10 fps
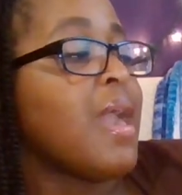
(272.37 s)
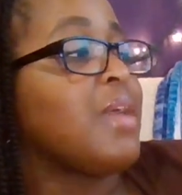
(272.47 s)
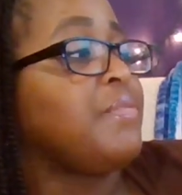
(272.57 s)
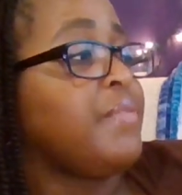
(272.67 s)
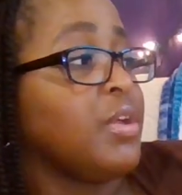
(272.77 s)

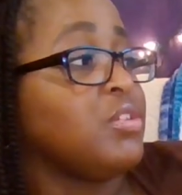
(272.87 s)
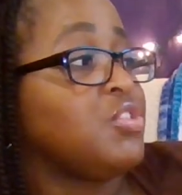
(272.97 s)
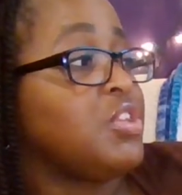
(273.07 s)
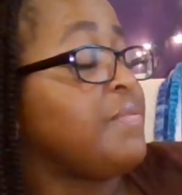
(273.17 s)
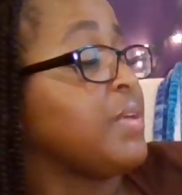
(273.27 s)
At
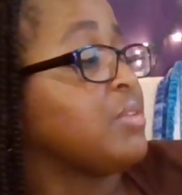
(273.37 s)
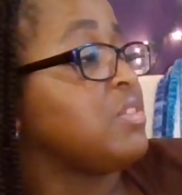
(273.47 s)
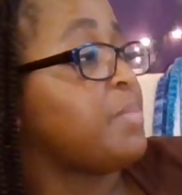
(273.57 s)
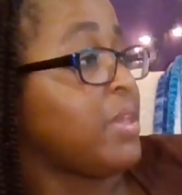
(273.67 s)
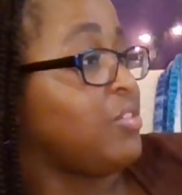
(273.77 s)
first she
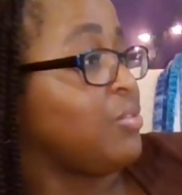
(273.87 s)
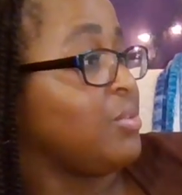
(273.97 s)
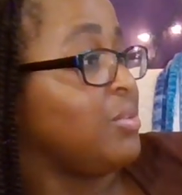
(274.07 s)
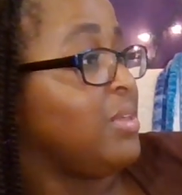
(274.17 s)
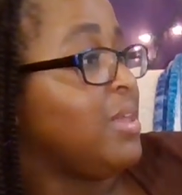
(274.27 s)
felt
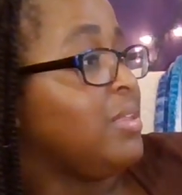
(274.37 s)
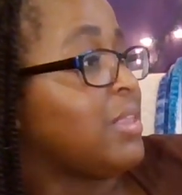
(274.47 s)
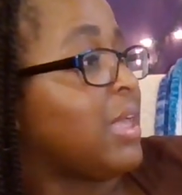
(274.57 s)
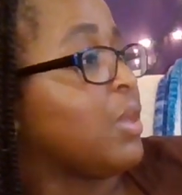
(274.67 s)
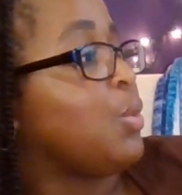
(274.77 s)
special,
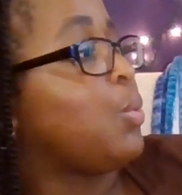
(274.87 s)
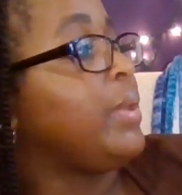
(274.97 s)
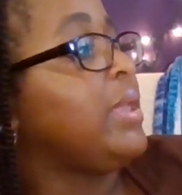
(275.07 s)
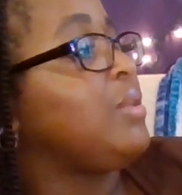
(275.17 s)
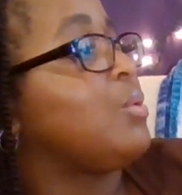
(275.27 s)
like a
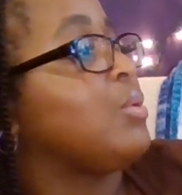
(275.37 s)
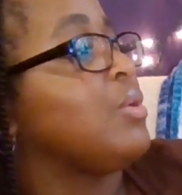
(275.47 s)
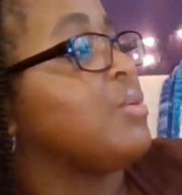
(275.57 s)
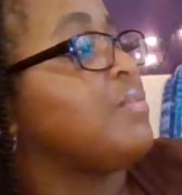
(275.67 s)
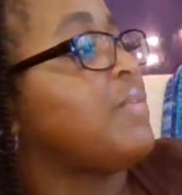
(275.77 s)
queen on
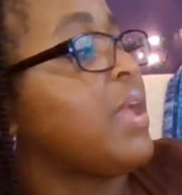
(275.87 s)
her